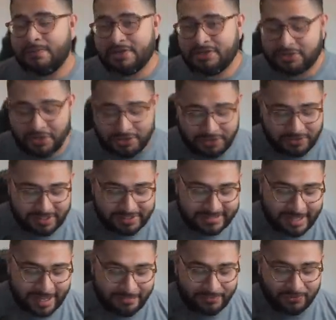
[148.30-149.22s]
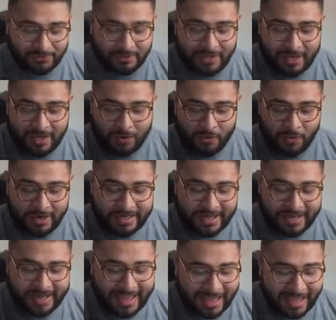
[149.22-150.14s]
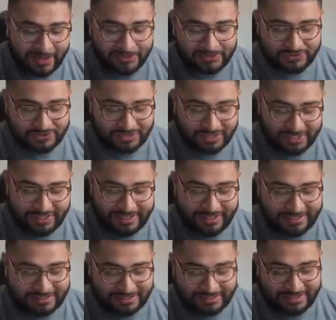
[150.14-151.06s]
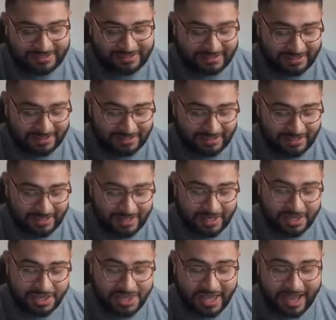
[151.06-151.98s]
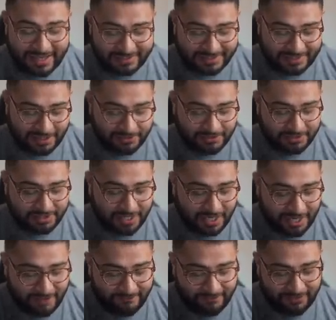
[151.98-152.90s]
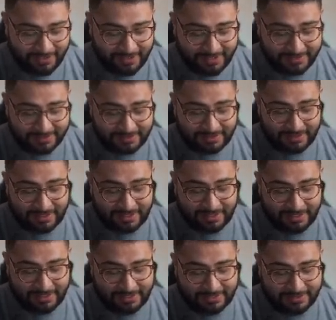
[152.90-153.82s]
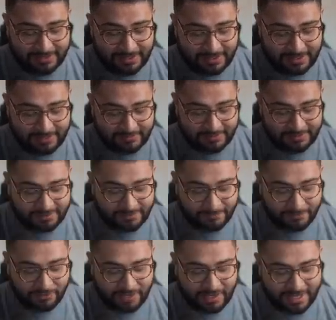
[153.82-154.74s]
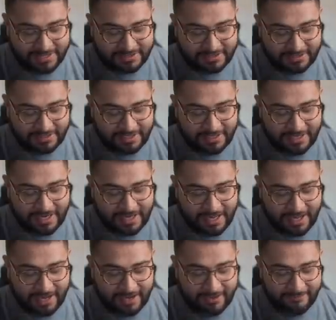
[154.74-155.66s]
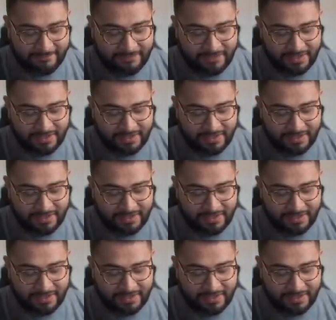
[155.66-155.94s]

me show you an example. When a house is listed, that seller's confidence is surprisingly high.